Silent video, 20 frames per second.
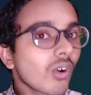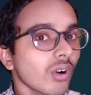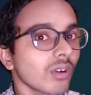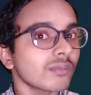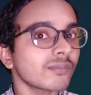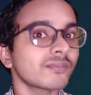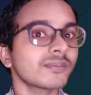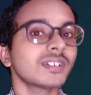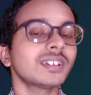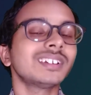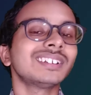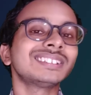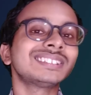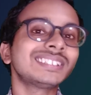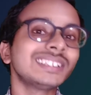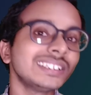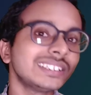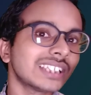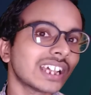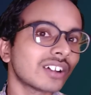of
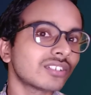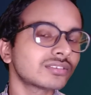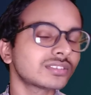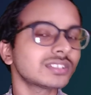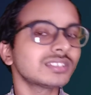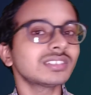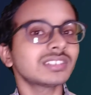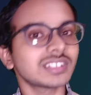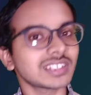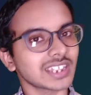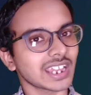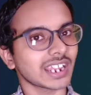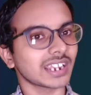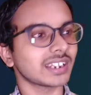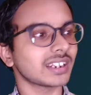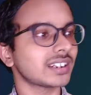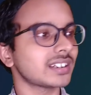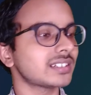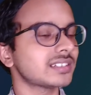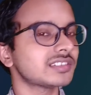three thousand three
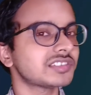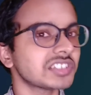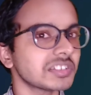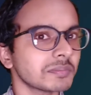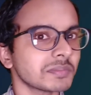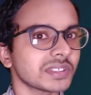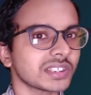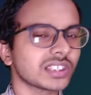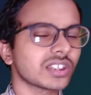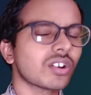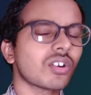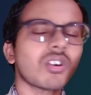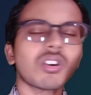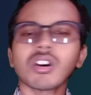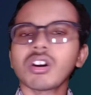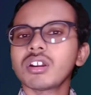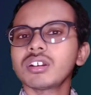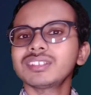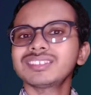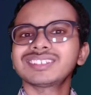hundred G B
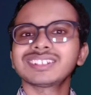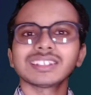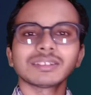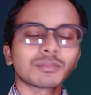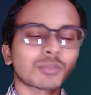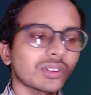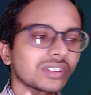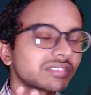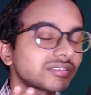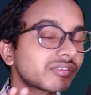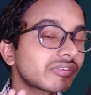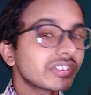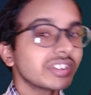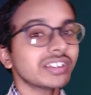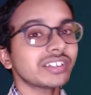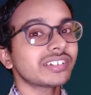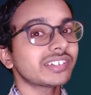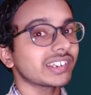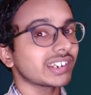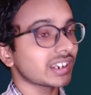or three point three
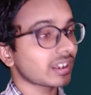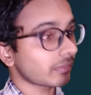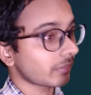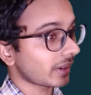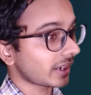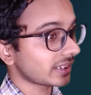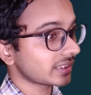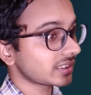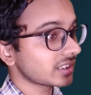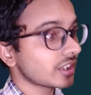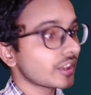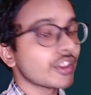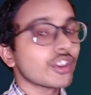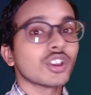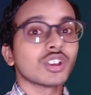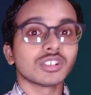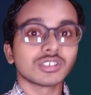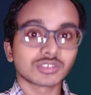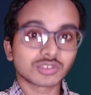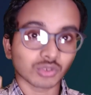terabyte.
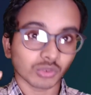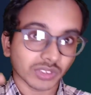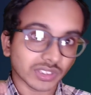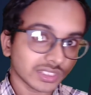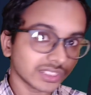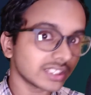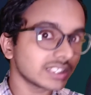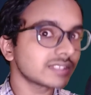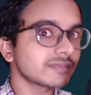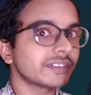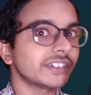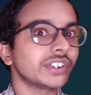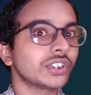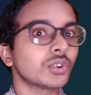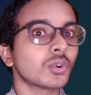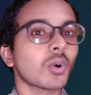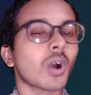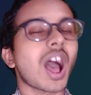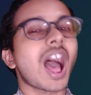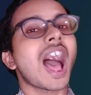So in this
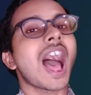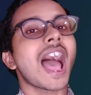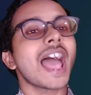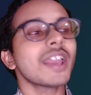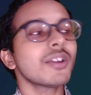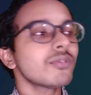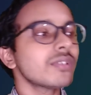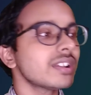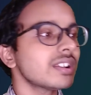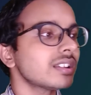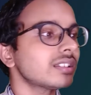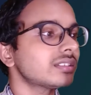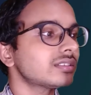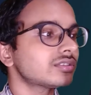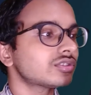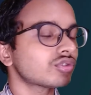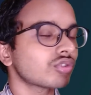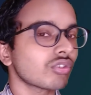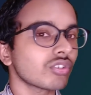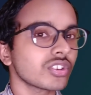video, I will
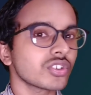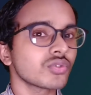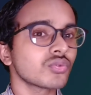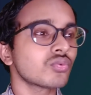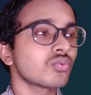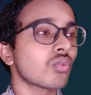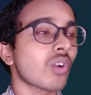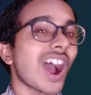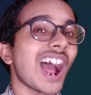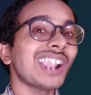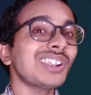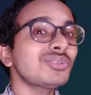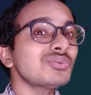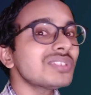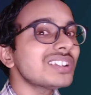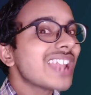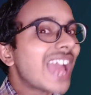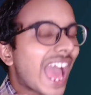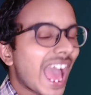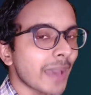show you what
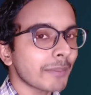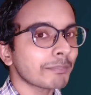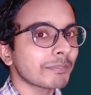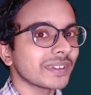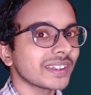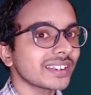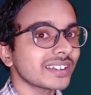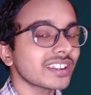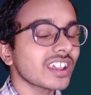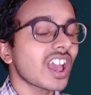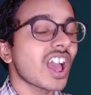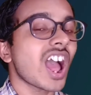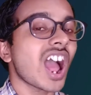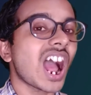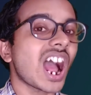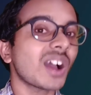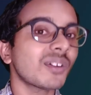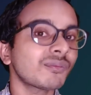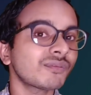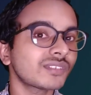will happen
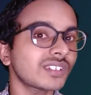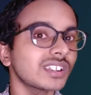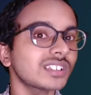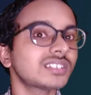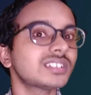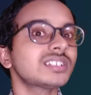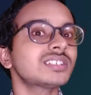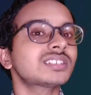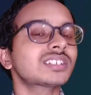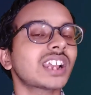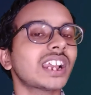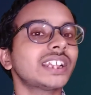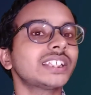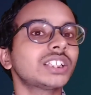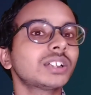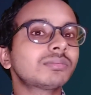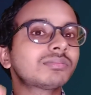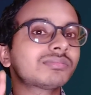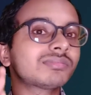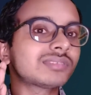after this
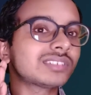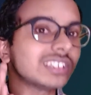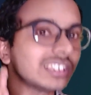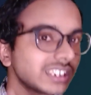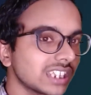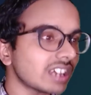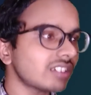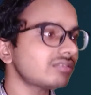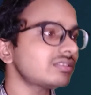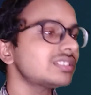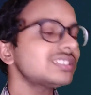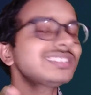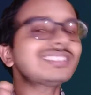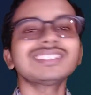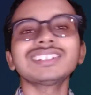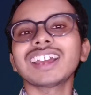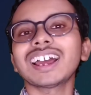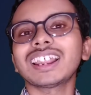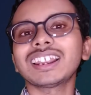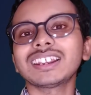kind of three thousand
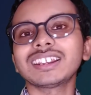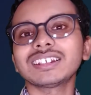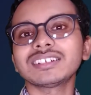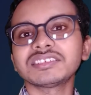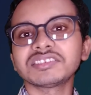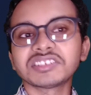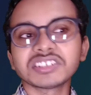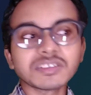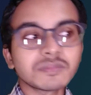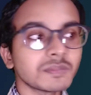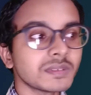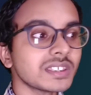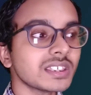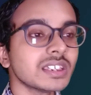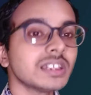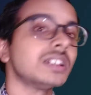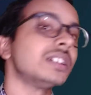three hundred G B